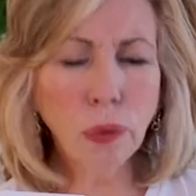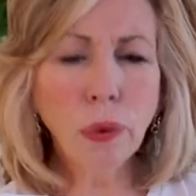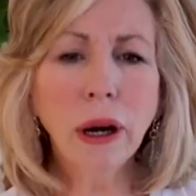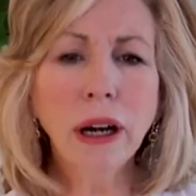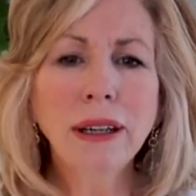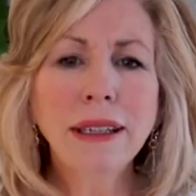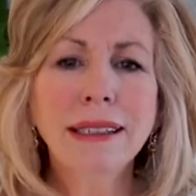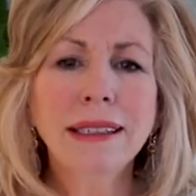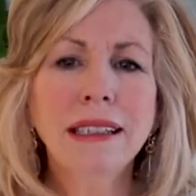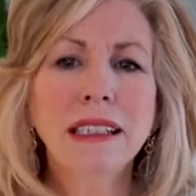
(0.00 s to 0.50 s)

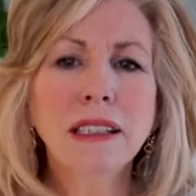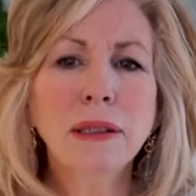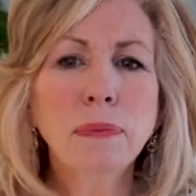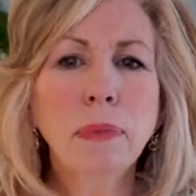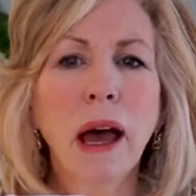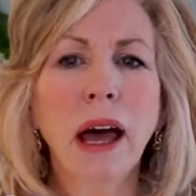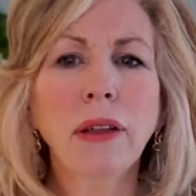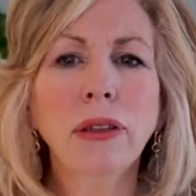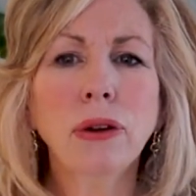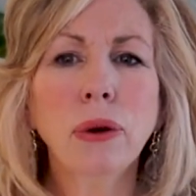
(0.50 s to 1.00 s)
Where is this
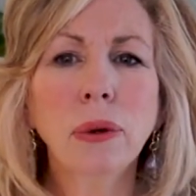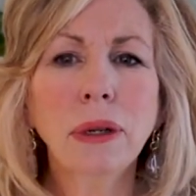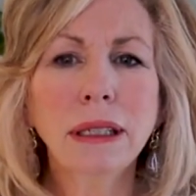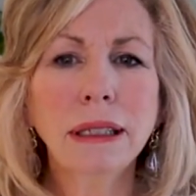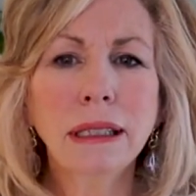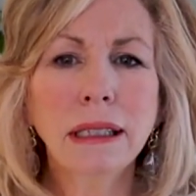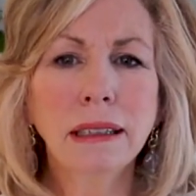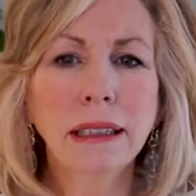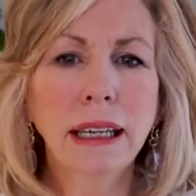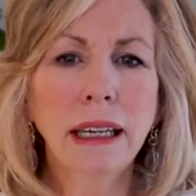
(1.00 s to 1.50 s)
path
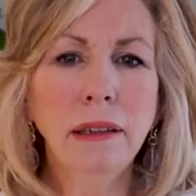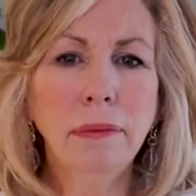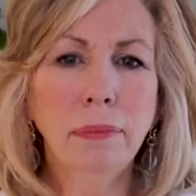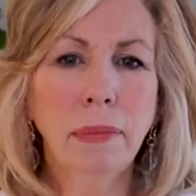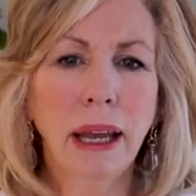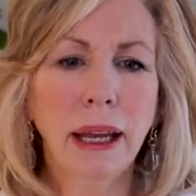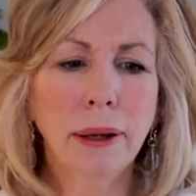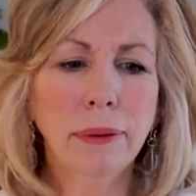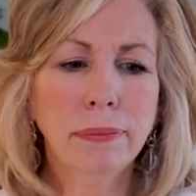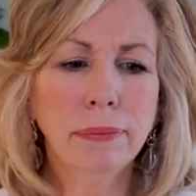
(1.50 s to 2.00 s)
going to lead
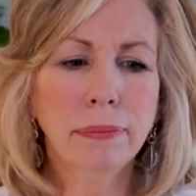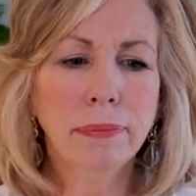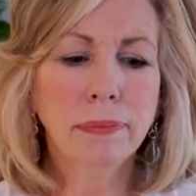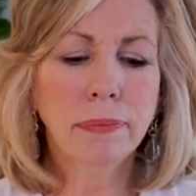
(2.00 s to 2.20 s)
me?